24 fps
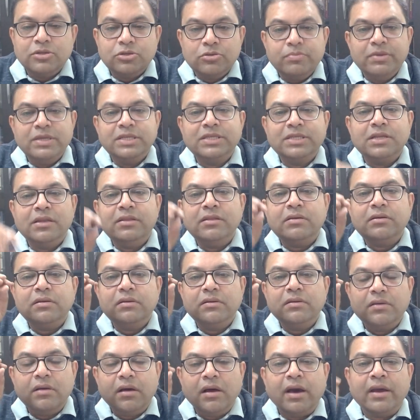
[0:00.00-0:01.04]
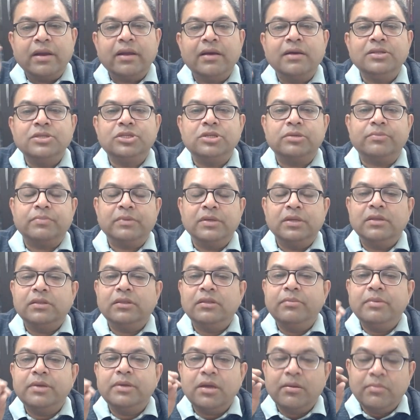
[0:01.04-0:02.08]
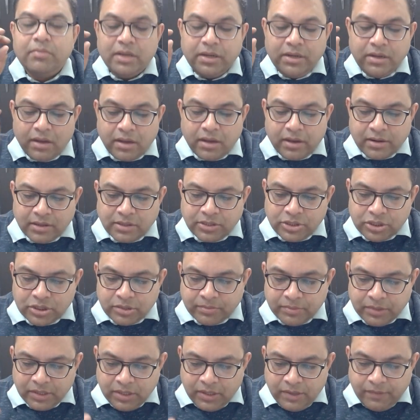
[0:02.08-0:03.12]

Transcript: So basically the arhanship, they become an arhanship.